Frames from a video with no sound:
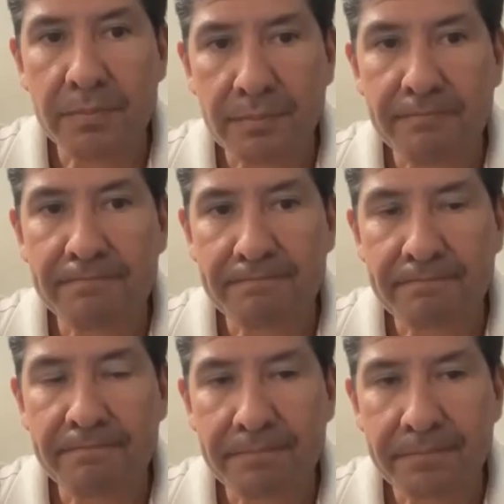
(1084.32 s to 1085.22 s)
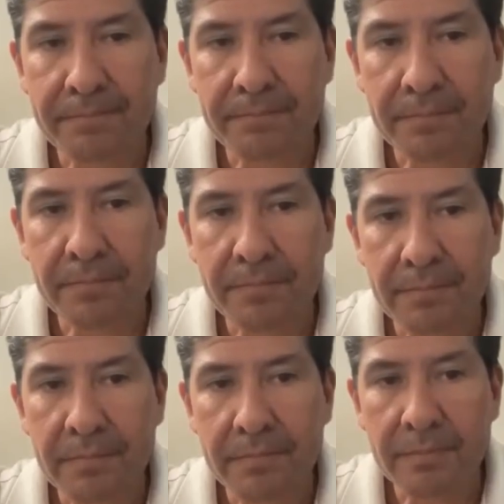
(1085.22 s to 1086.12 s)

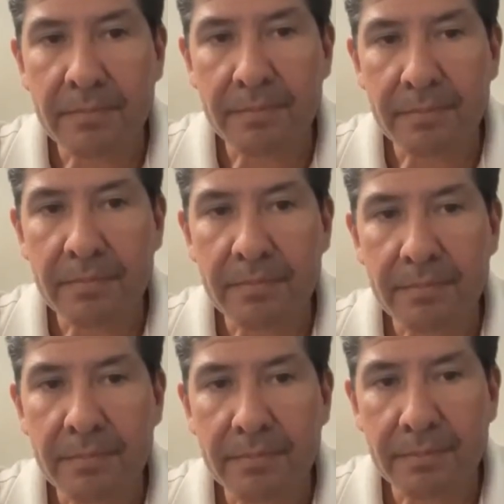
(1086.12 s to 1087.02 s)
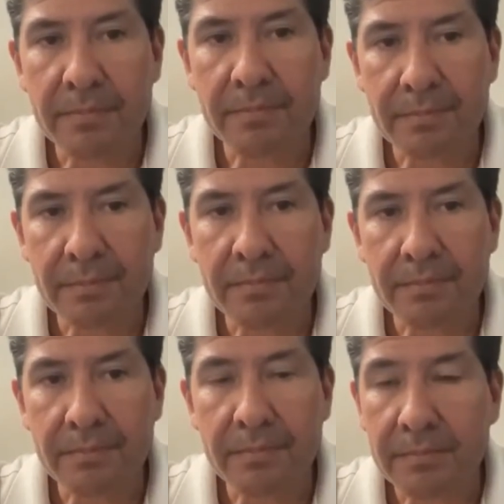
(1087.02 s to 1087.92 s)

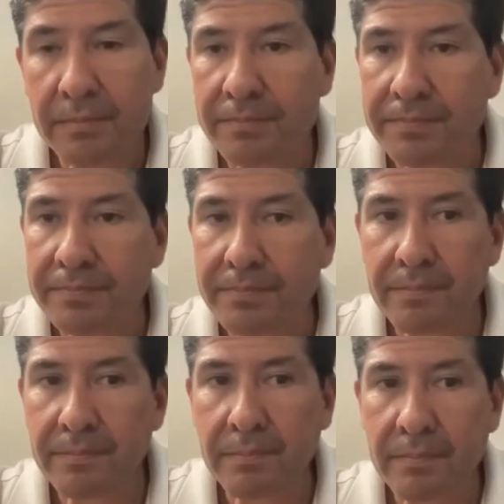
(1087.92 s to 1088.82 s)
[no speech]